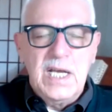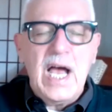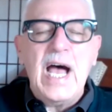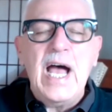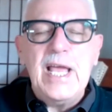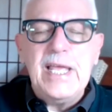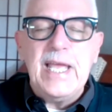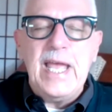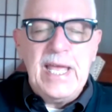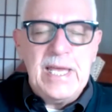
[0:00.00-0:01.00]
I
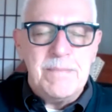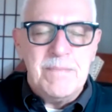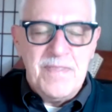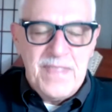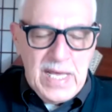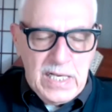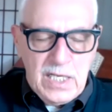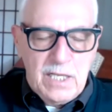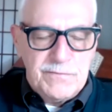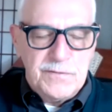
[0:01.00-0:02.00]
am that
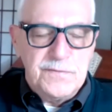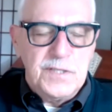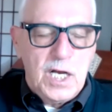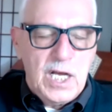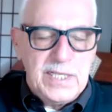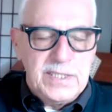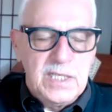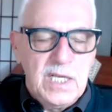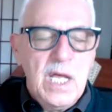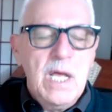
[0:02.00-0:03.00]
love of God.
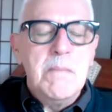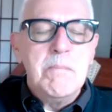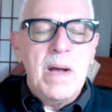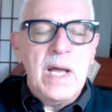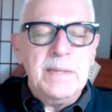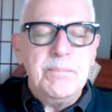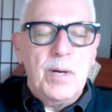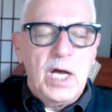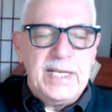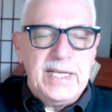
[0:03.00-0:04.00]
My
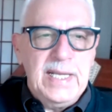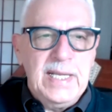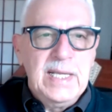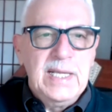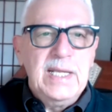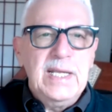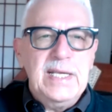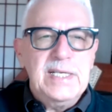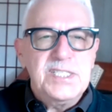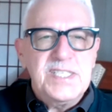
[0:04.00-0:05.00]
body
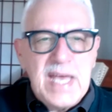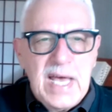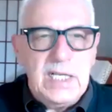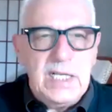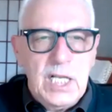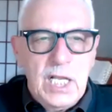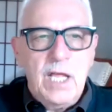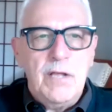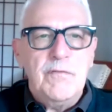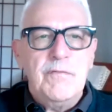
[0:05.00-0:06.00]
is that
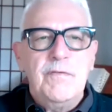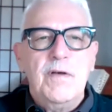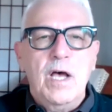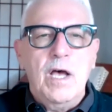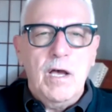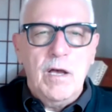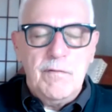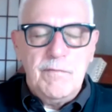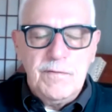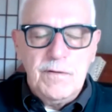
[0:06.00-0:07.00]
love
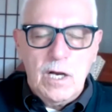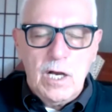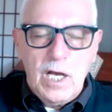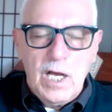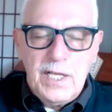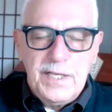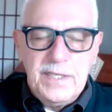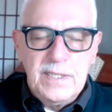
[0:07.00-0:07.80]
of God.